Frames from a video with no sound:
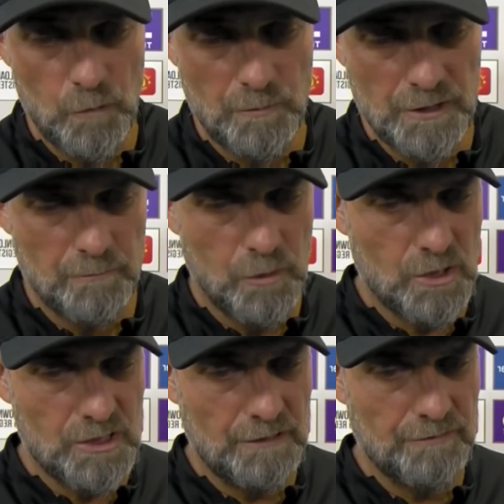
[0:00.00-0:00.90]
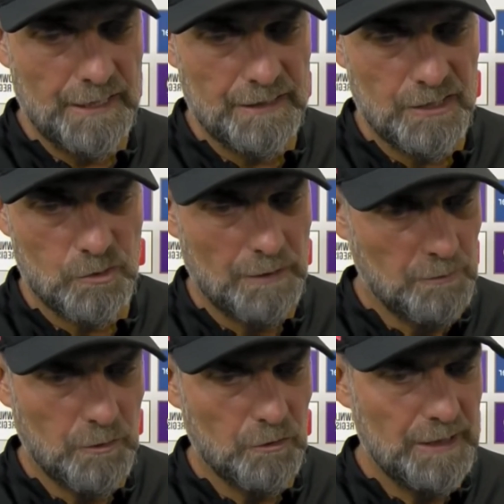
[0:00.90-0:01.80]
in the box, stuff like this, where we were
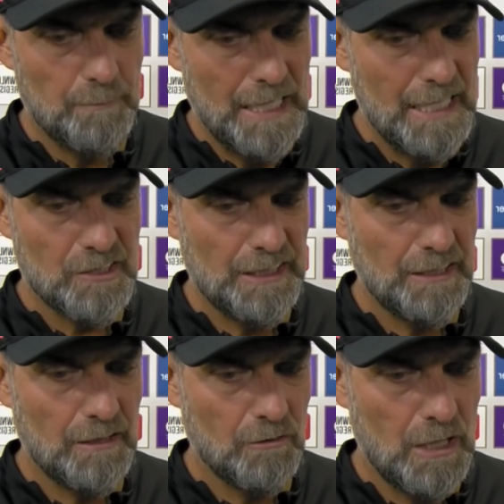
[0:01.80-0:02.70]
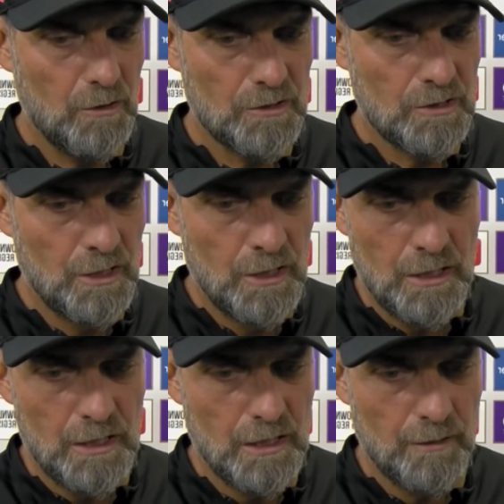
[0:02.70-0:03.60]
really passing around
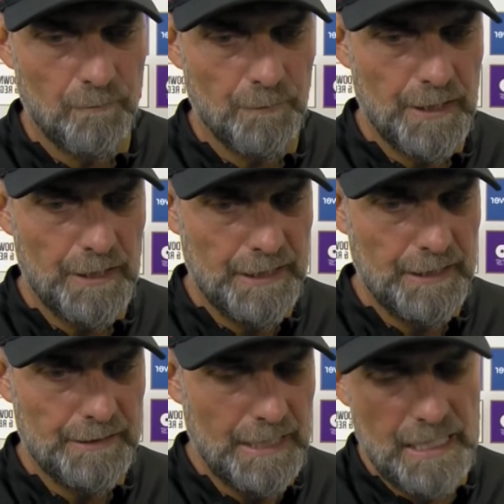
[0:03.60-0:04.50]
um, in the half